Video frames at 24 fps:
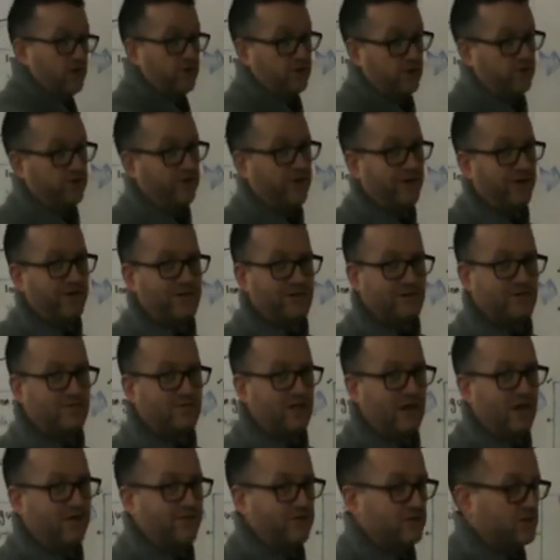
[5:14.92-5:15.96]
there areas of
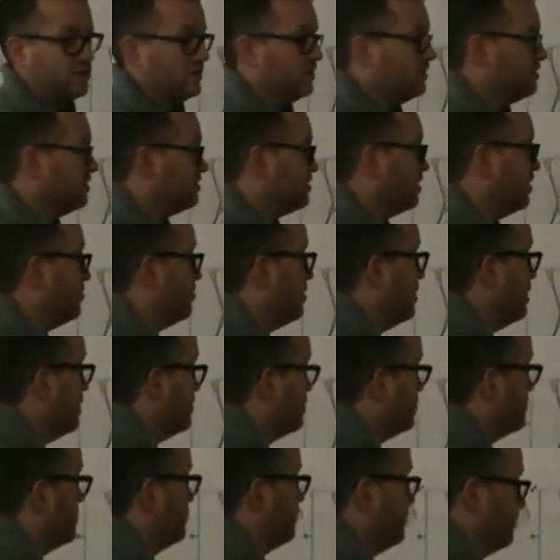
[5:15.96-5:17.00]
deficit and
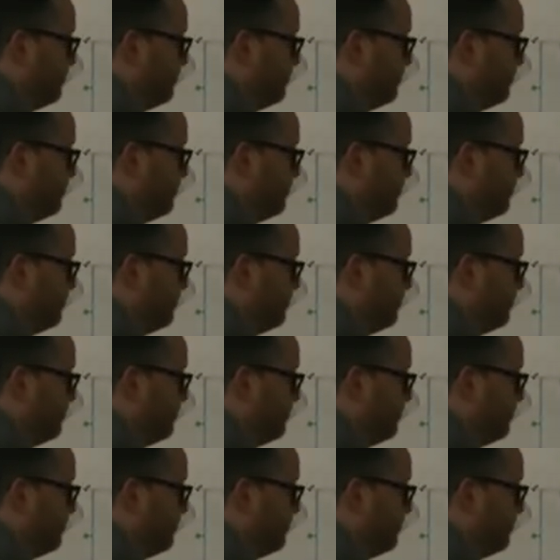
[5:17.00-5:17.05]
surplus?